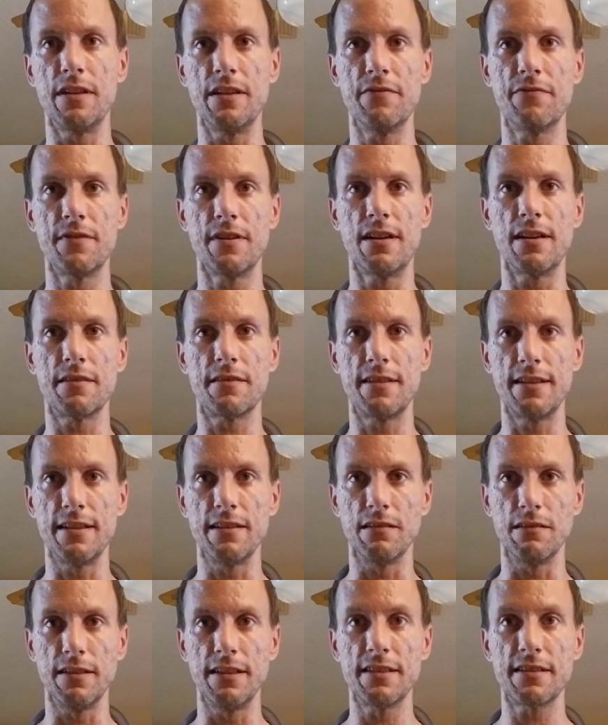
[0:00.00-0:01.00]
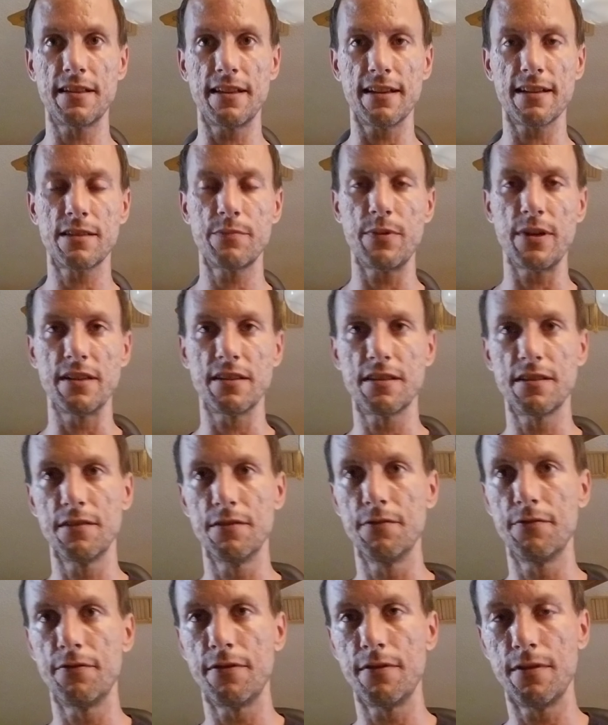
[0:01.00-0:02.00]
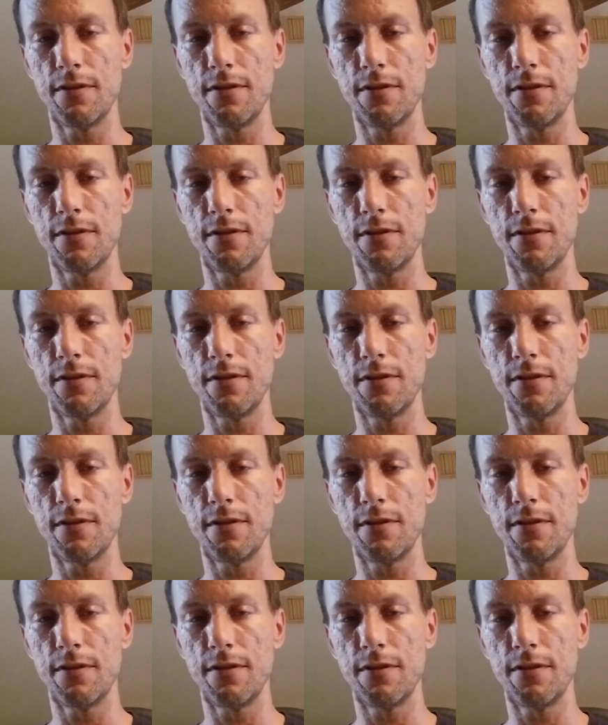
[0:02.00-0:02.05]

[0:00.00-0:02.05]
if not the least expensive,